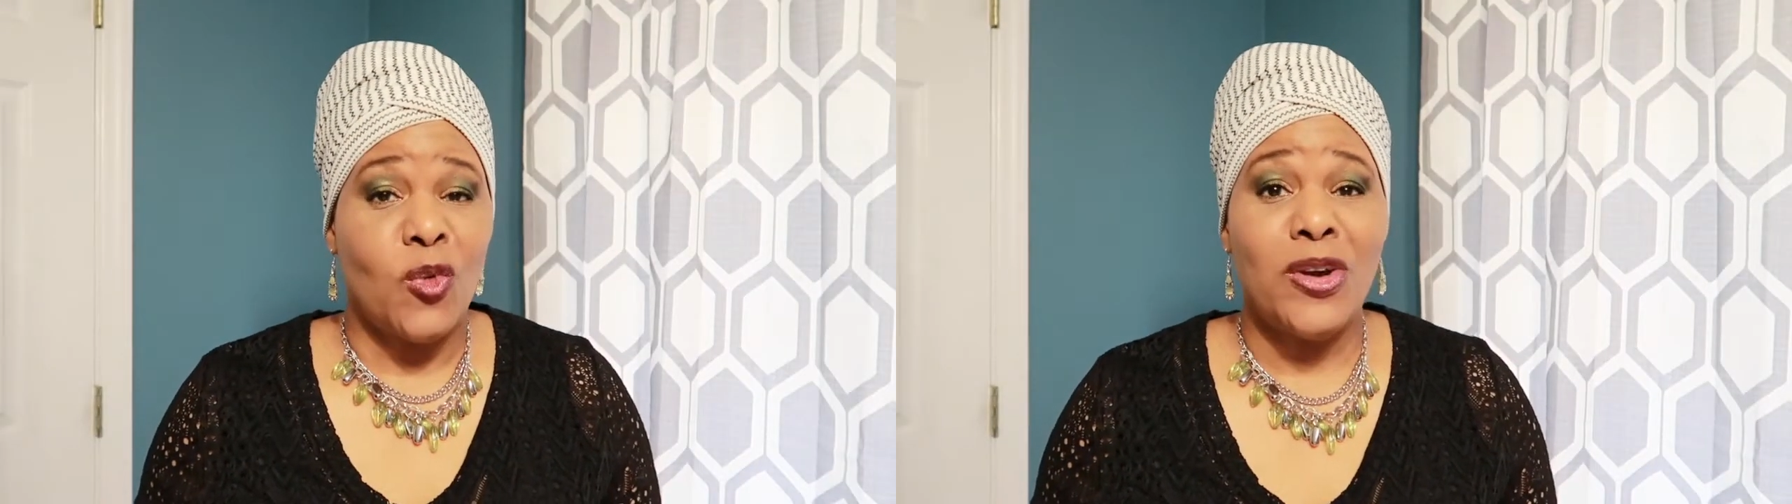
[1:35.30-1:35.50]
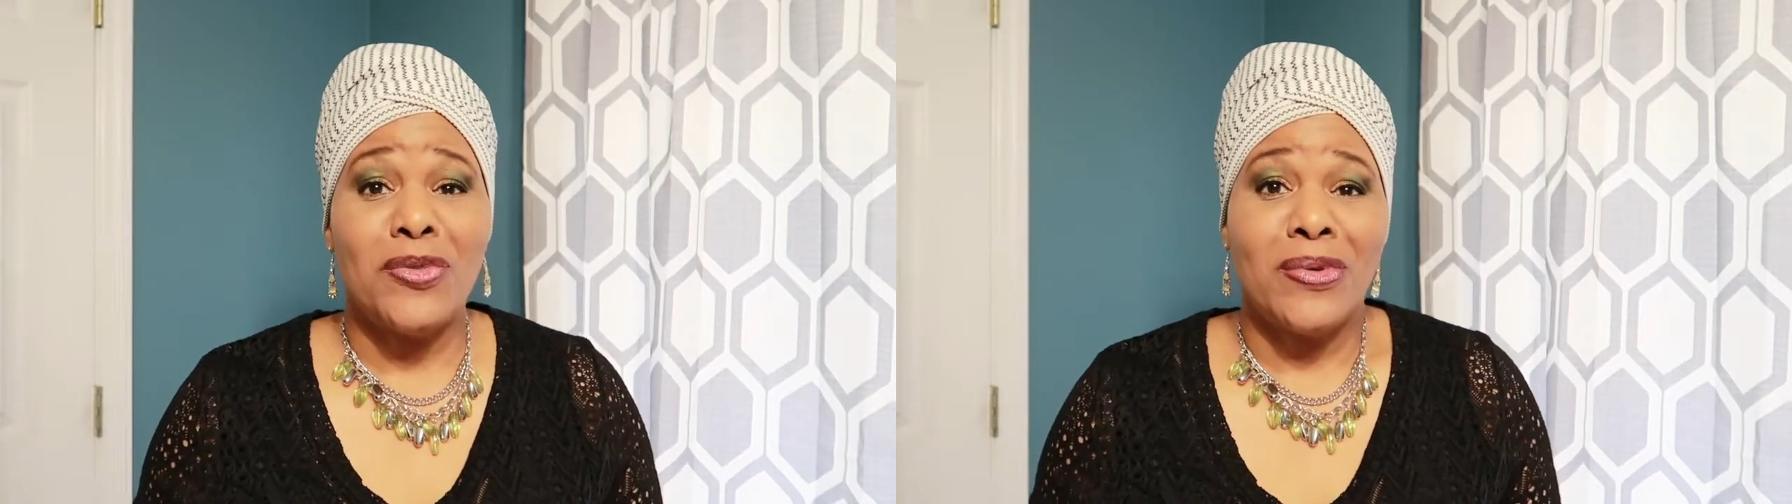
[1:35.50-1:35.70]

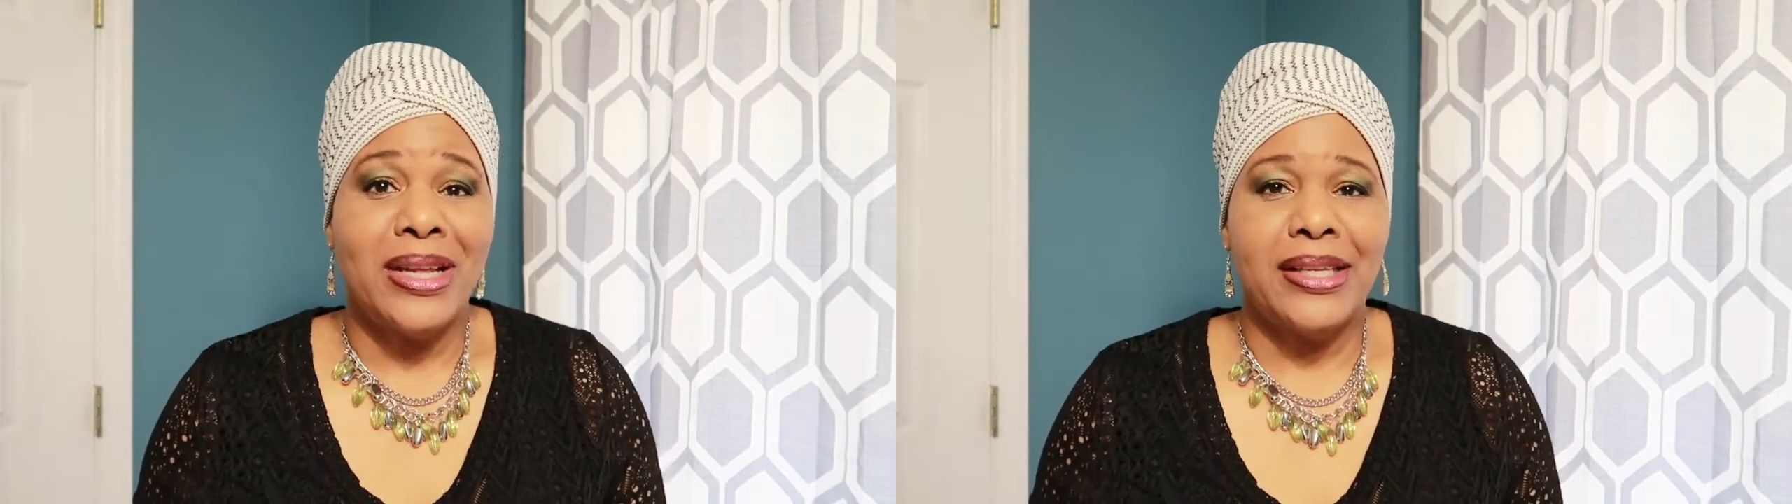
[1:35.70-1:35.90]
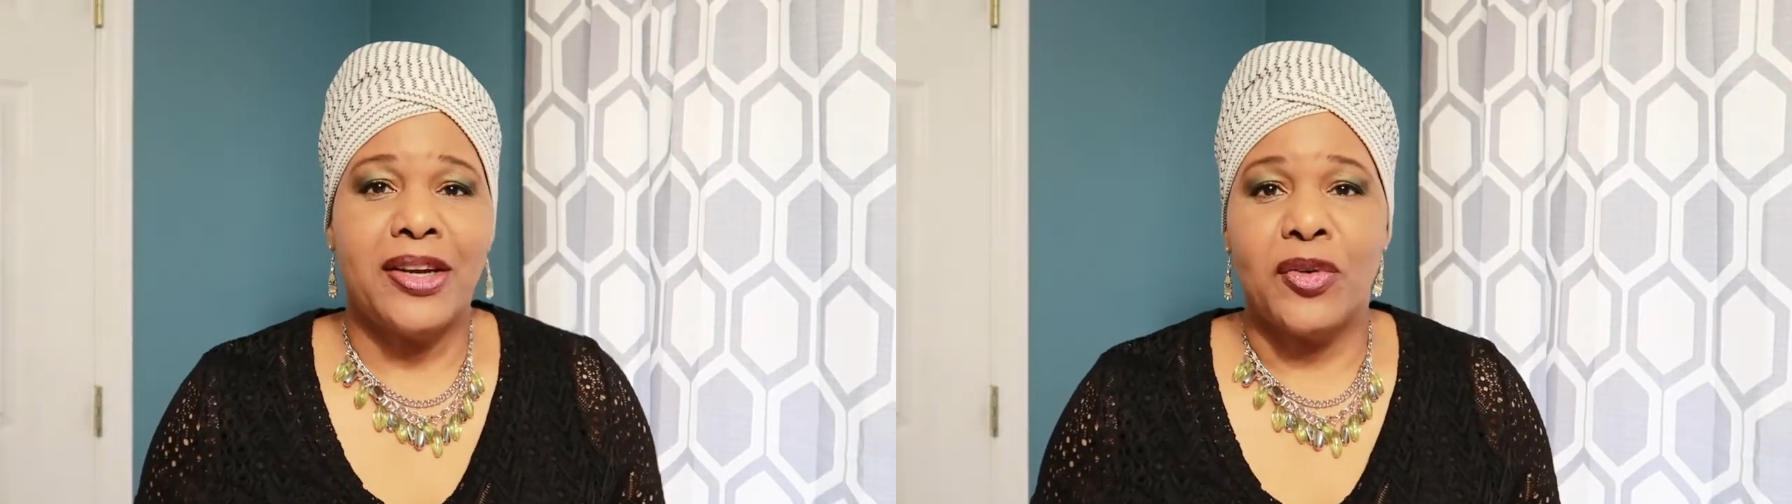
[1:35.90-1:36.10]
we
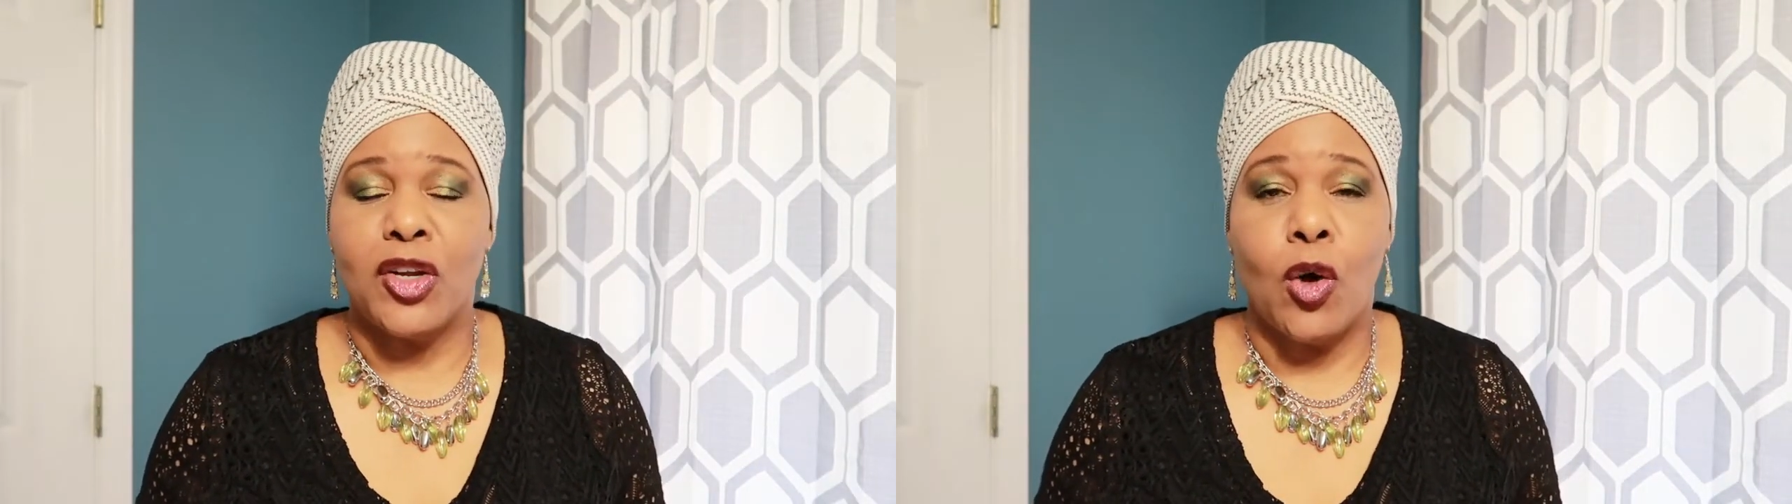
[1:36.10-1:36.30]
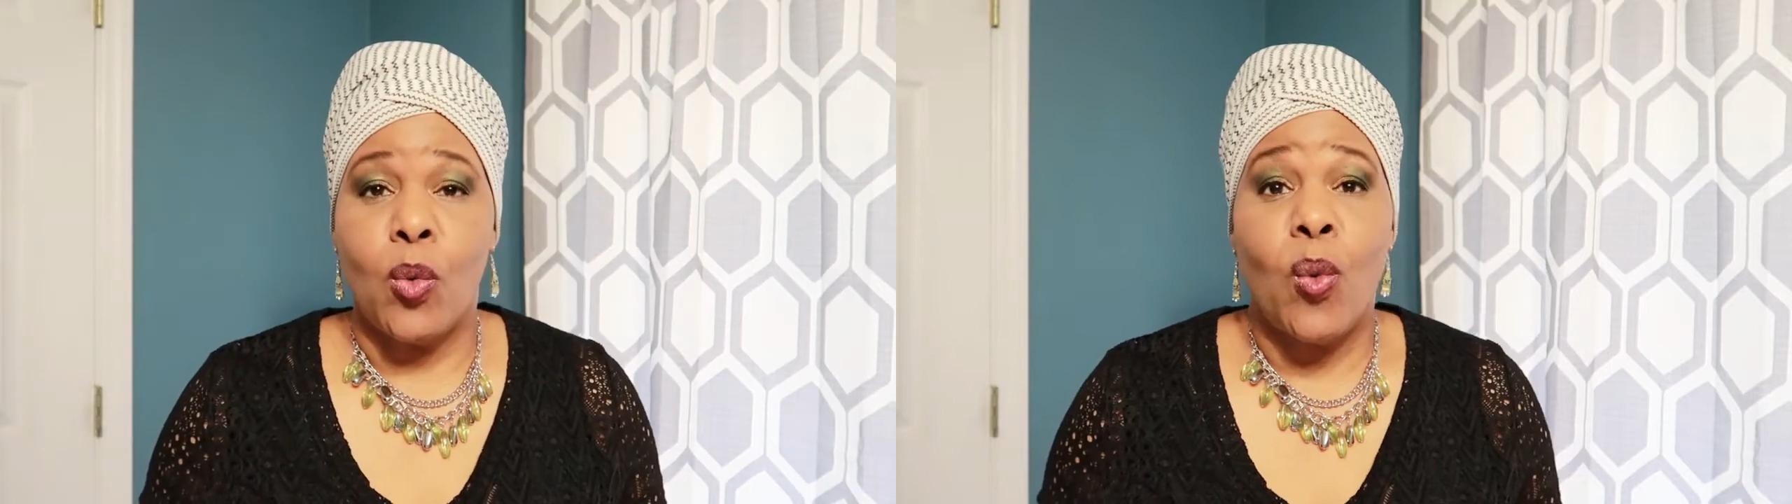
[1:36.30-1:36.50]
really don't
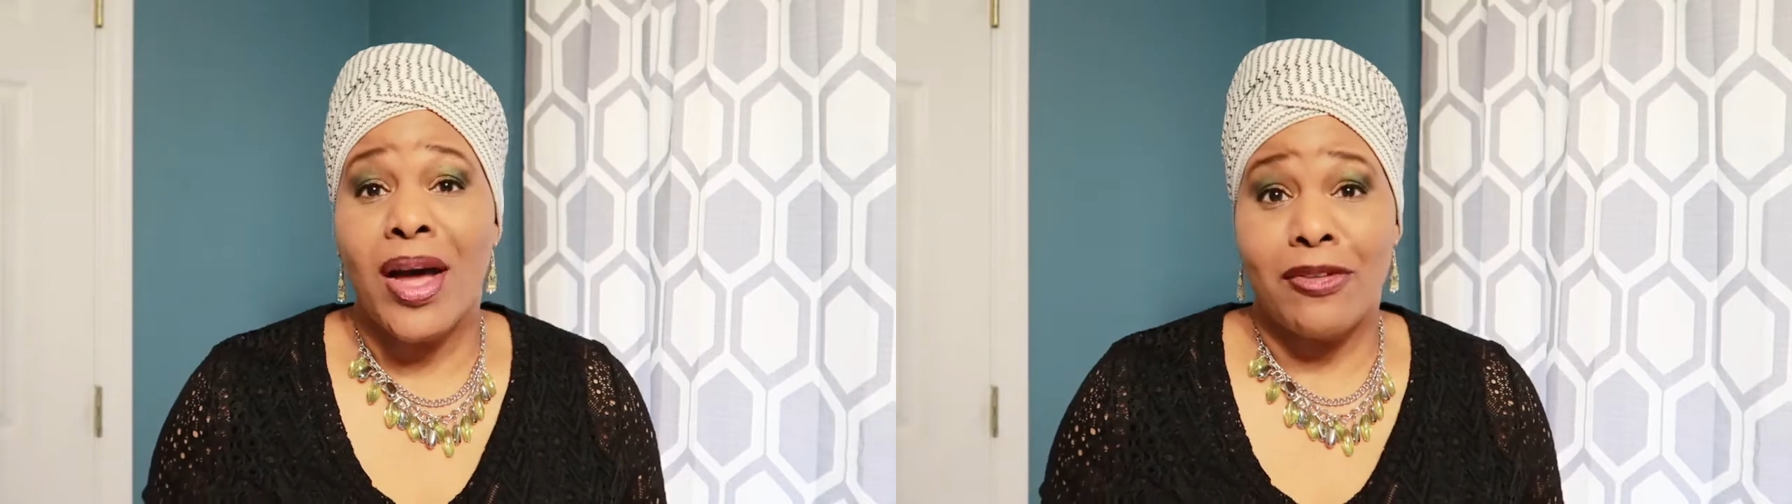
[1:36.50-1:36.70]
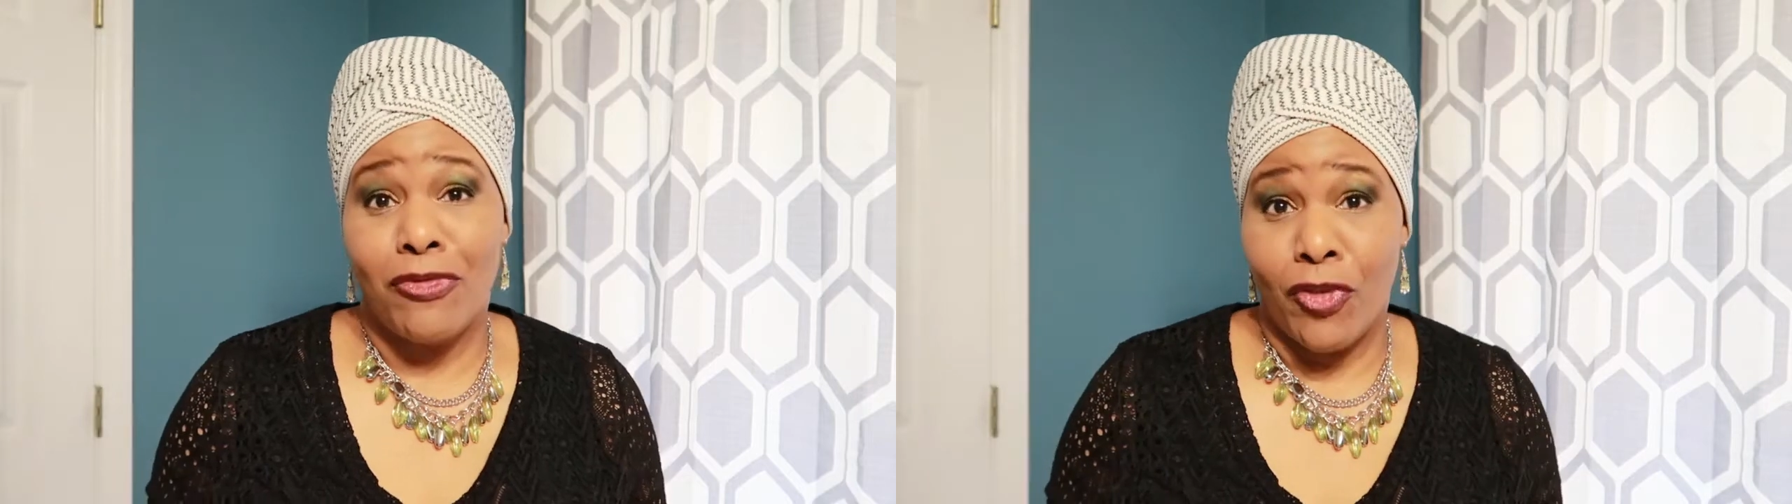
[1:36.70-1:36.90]
know
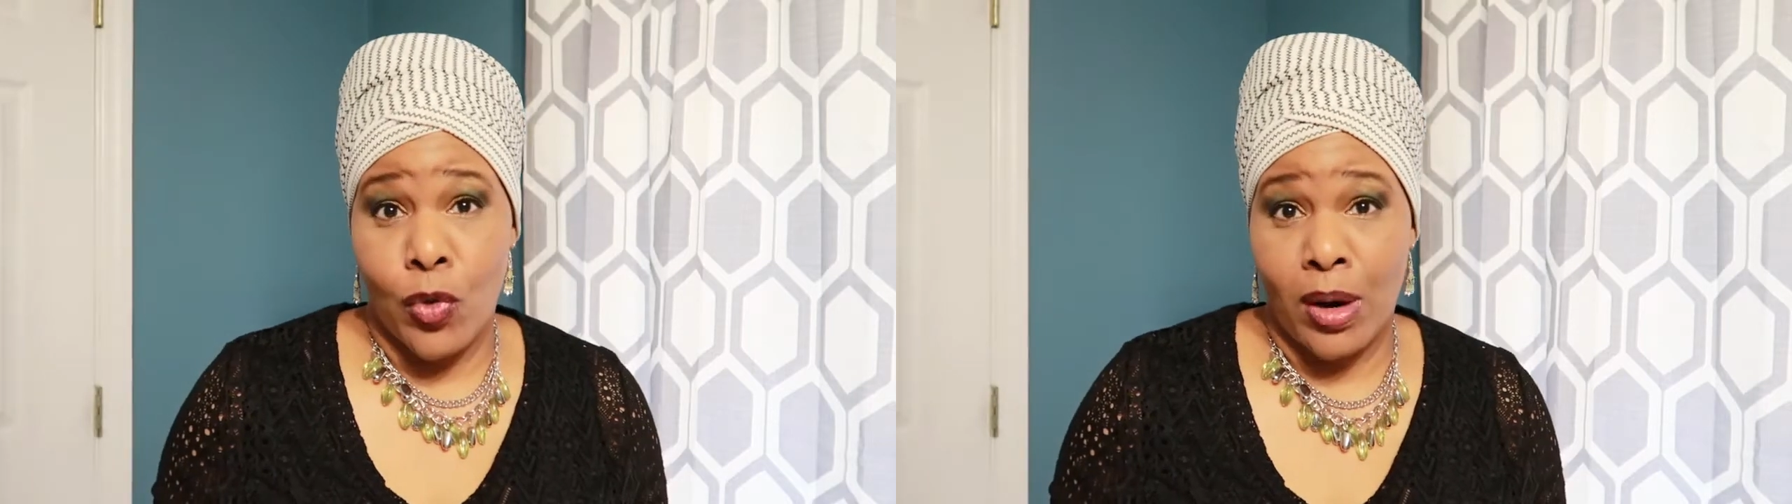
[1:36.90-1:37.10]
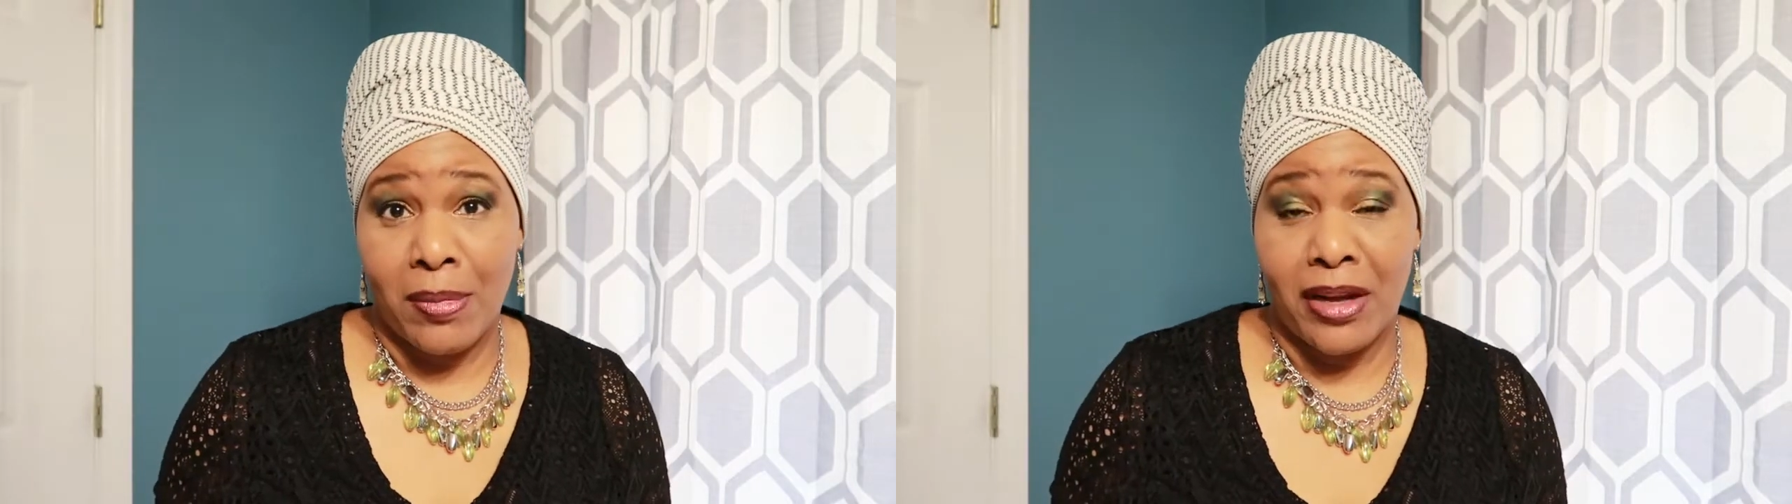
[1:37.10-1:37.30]
what
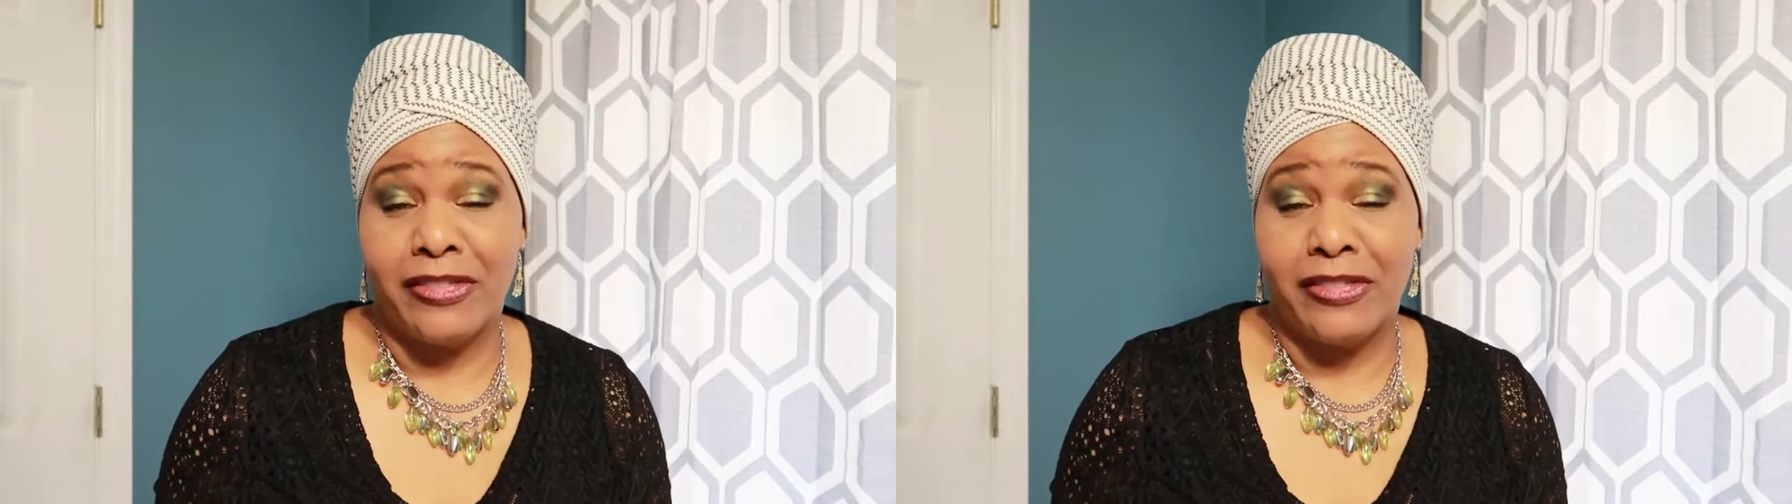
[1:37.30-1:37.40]
form